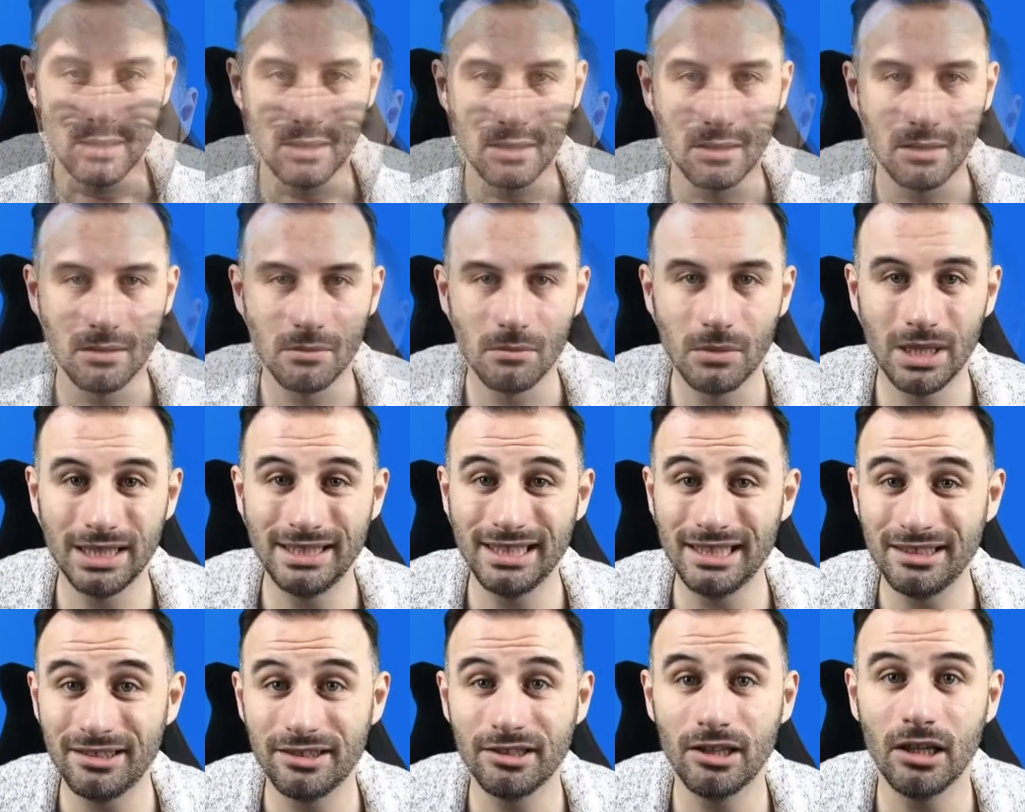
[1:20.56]
But
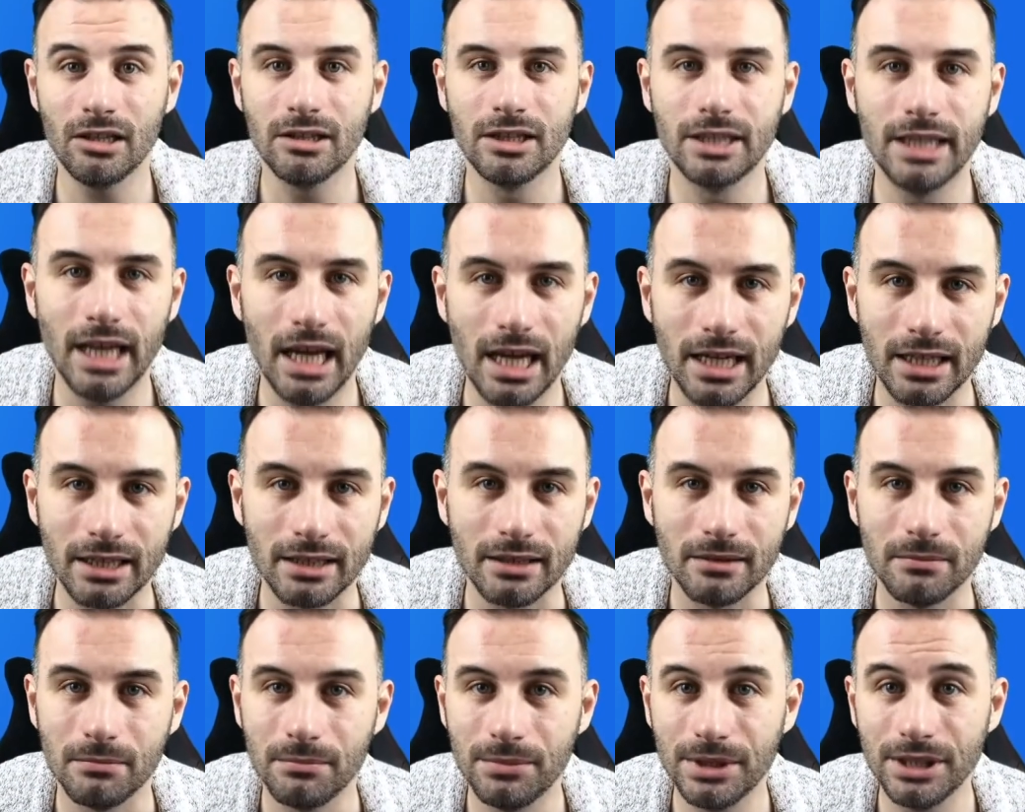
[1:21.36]
it's not done.
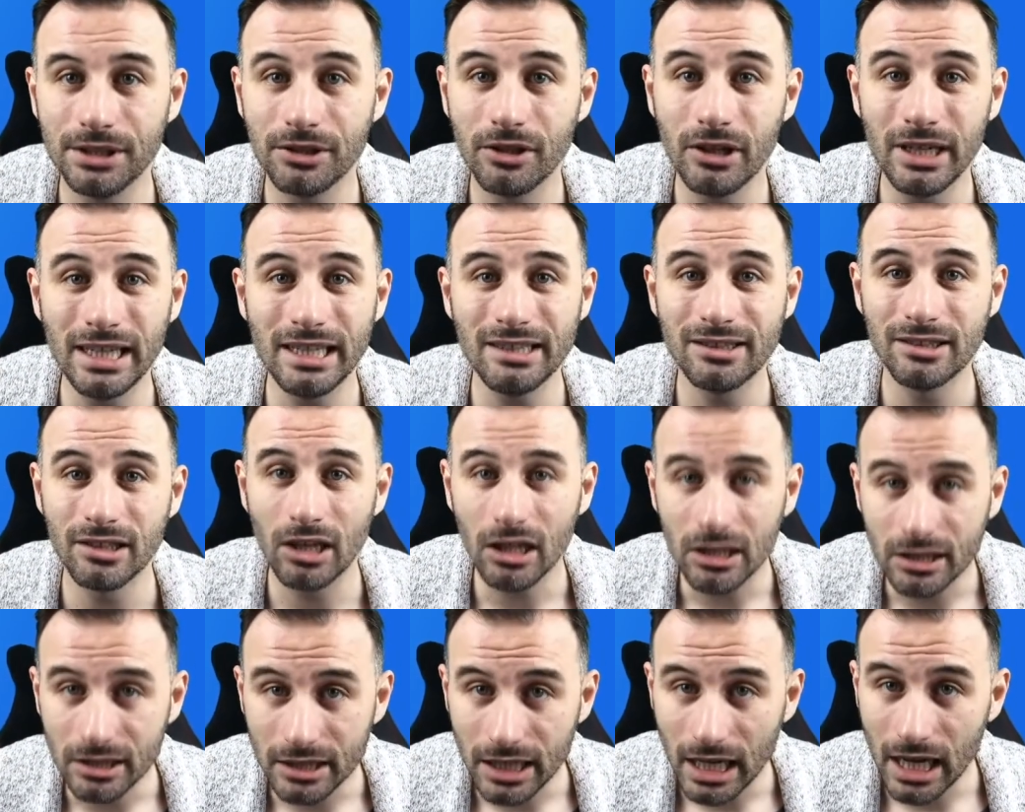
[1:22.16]
Bitcoin is
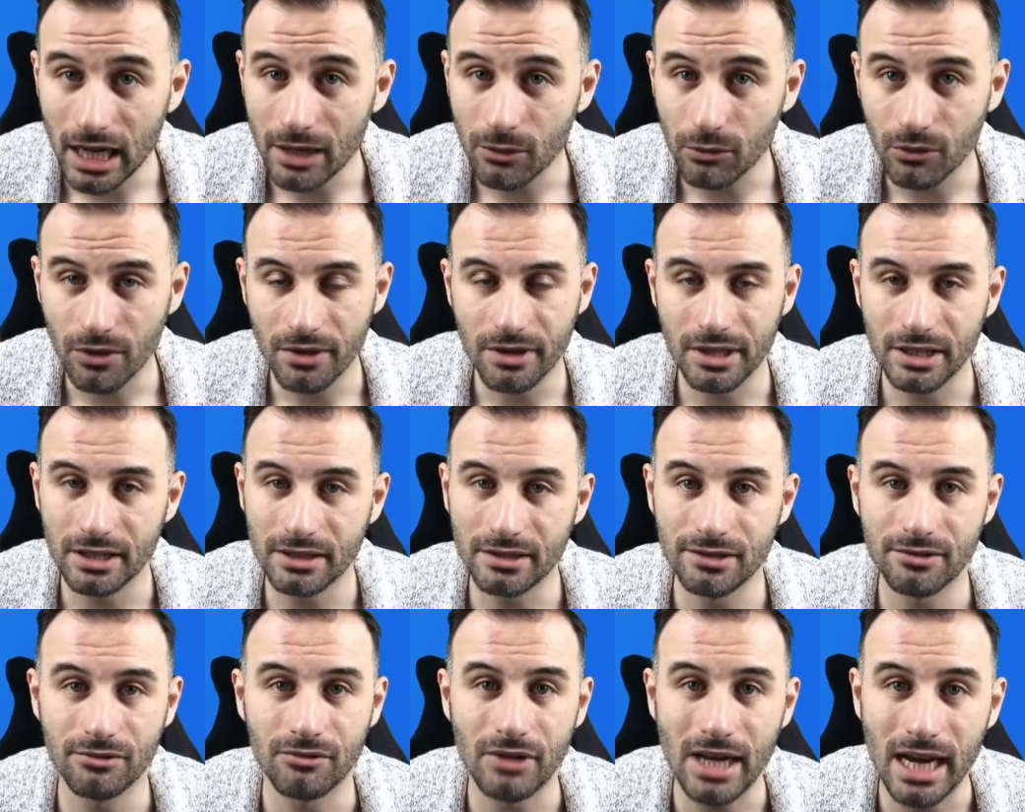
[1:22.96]
not done with
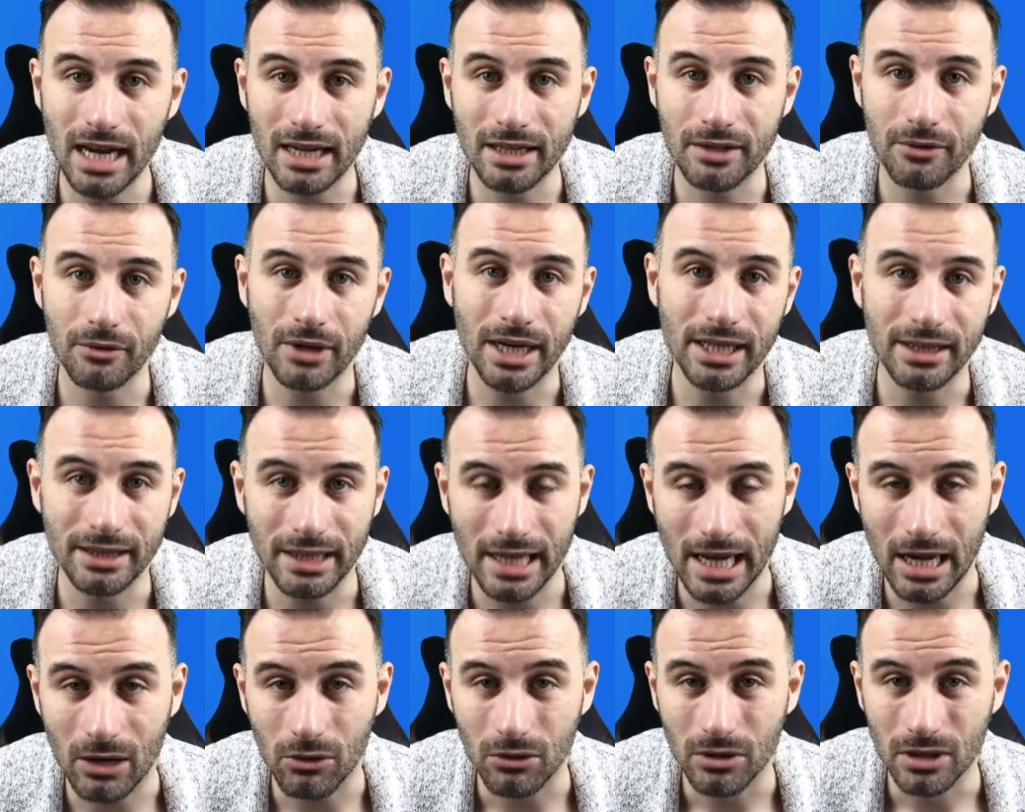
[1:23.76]
its rally right
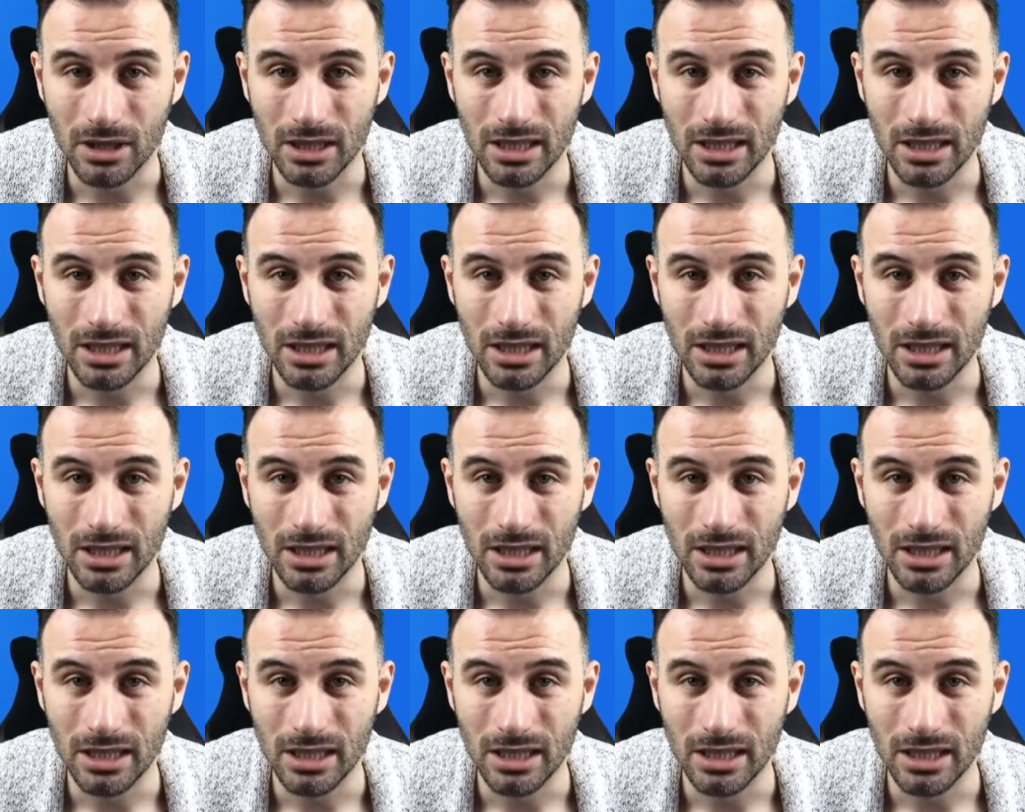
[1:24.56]
now.